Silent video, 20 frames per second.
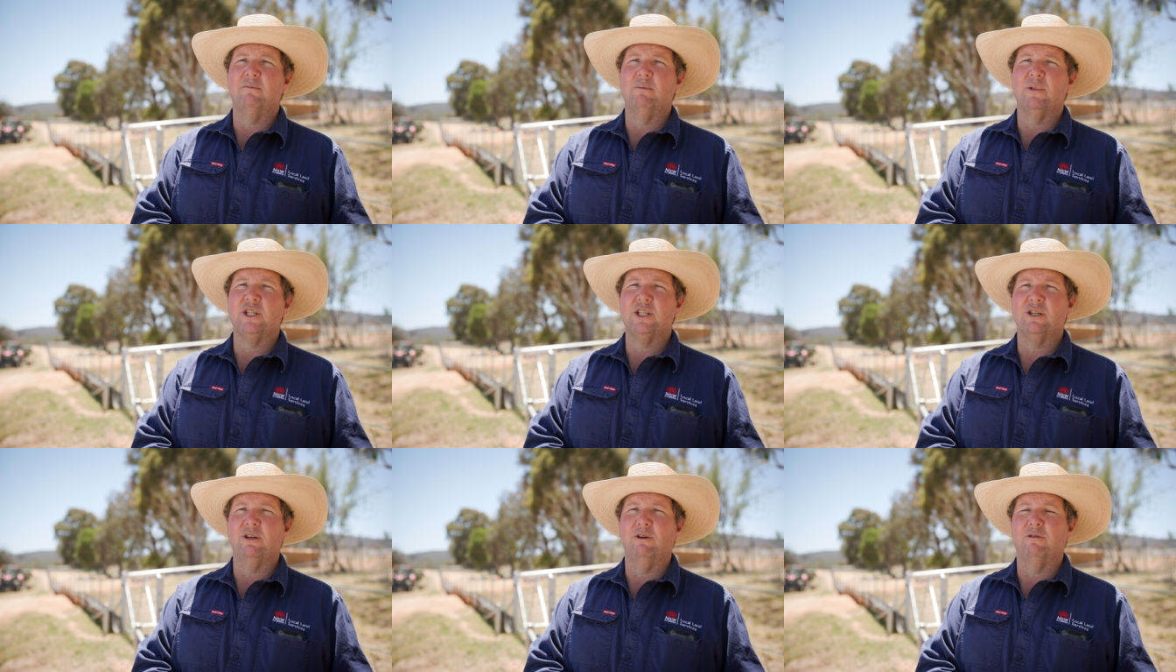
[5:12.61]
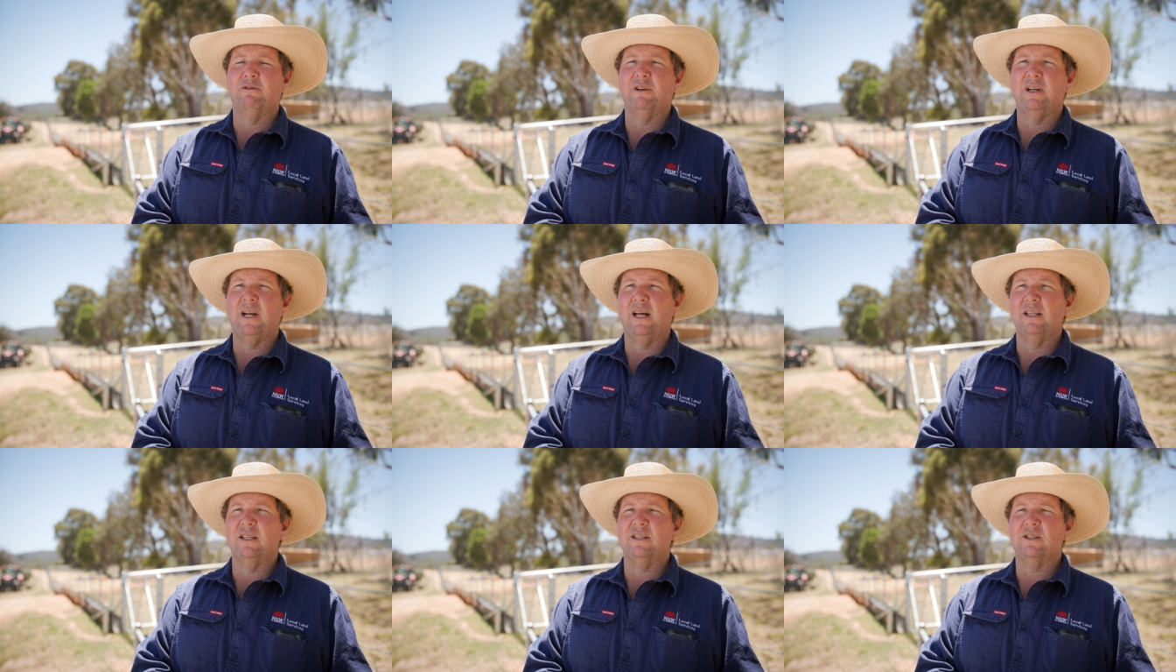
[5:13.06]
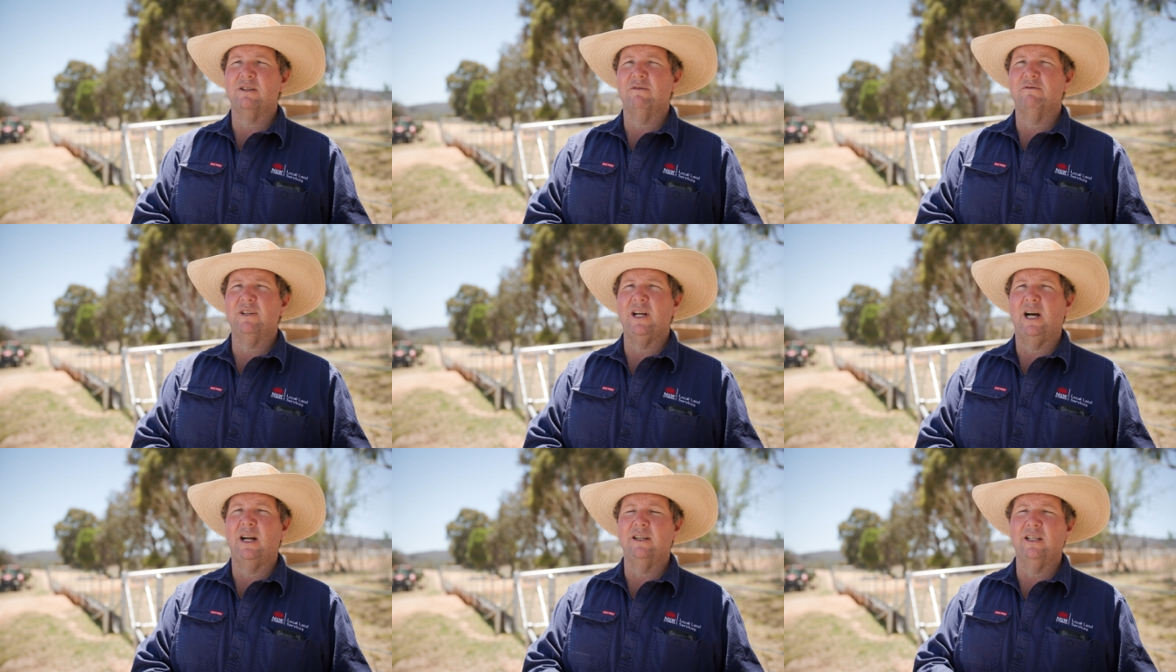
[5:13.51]
myself and others
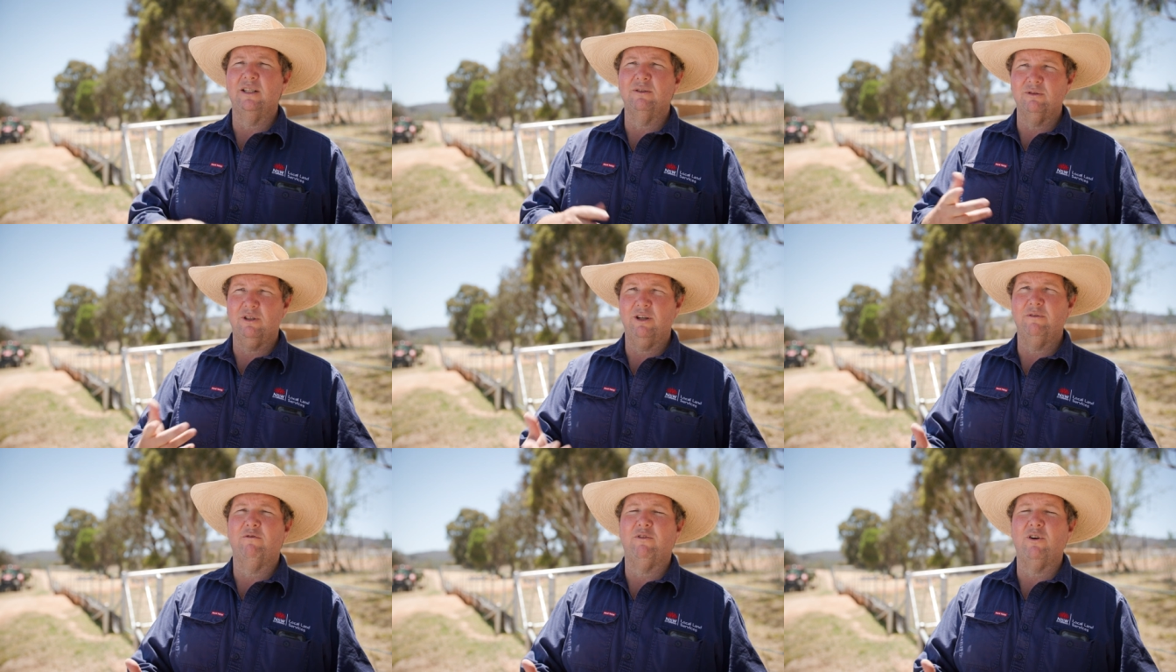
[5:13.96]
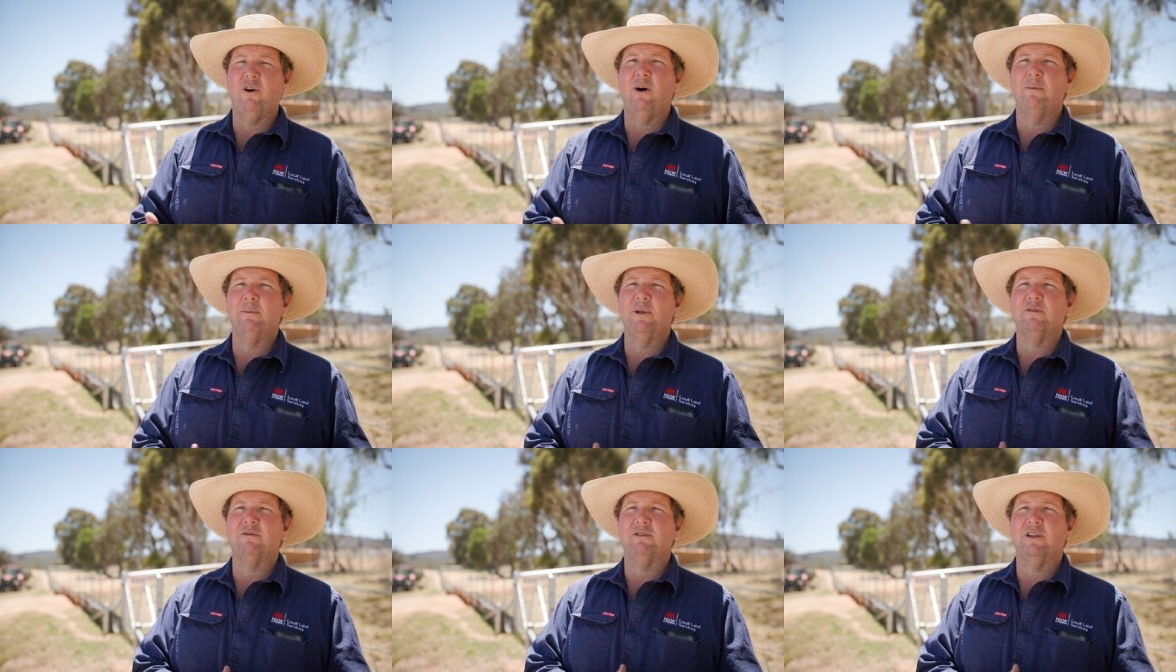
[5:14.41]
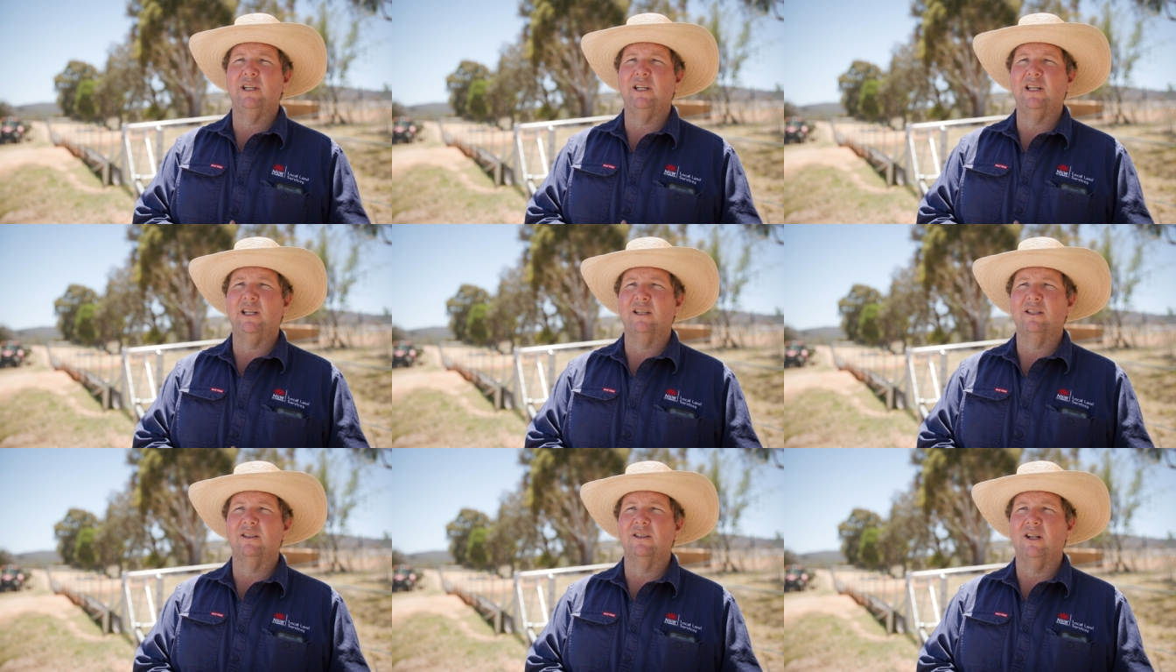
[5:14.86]
have done on confinement
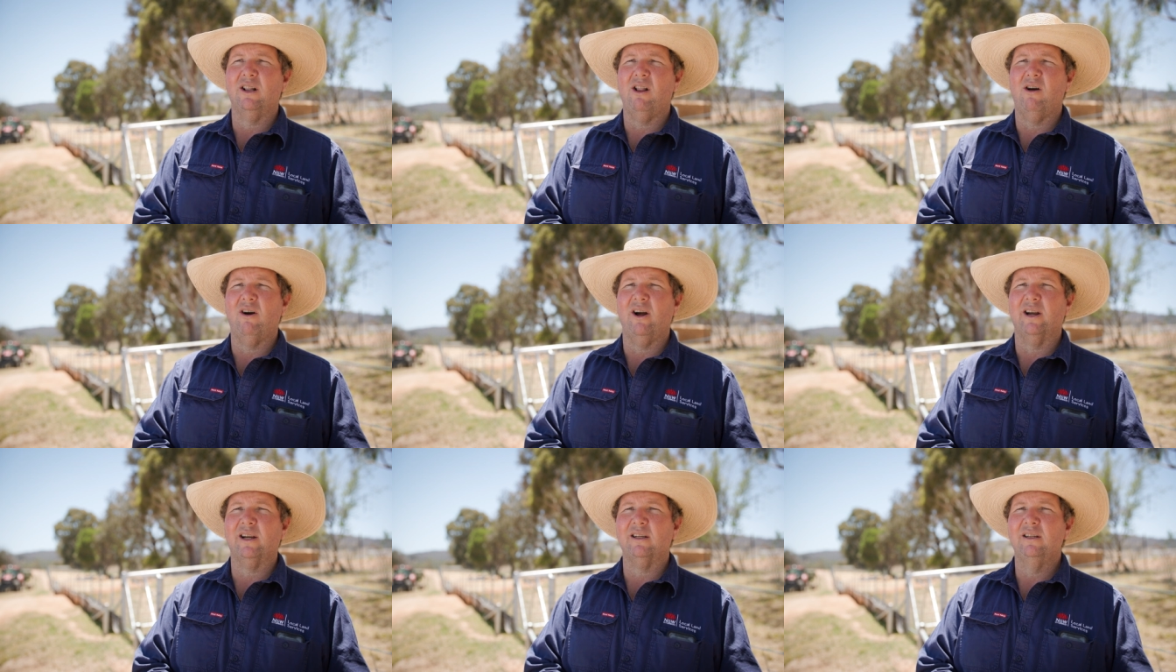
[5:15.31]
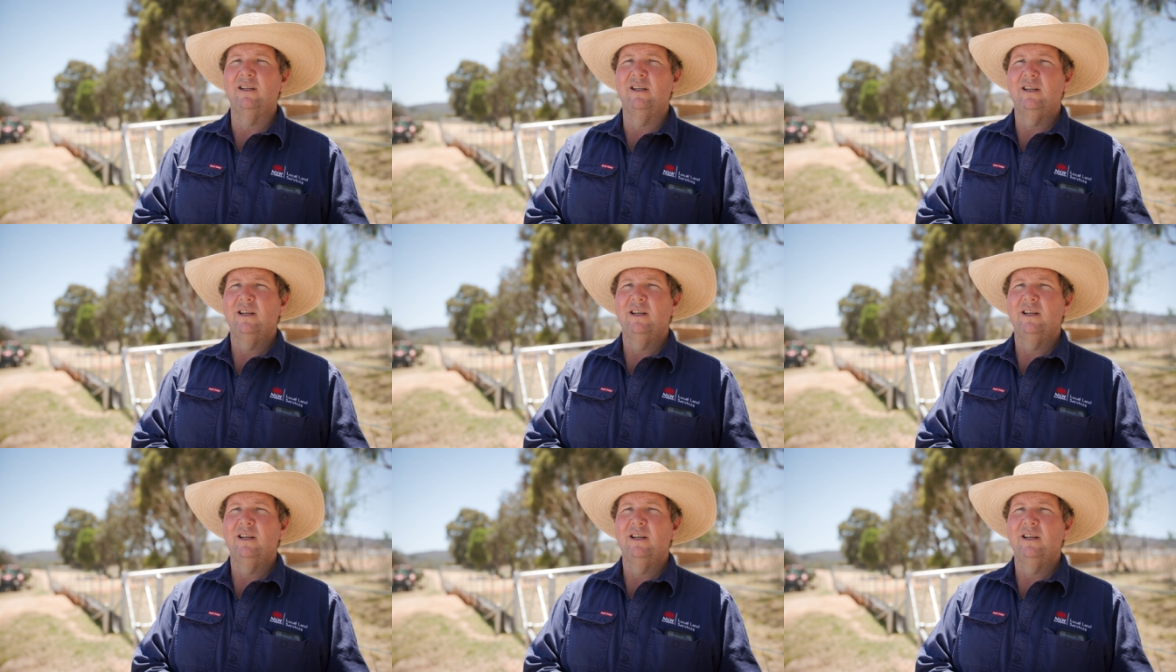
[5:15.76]
feeding and the like.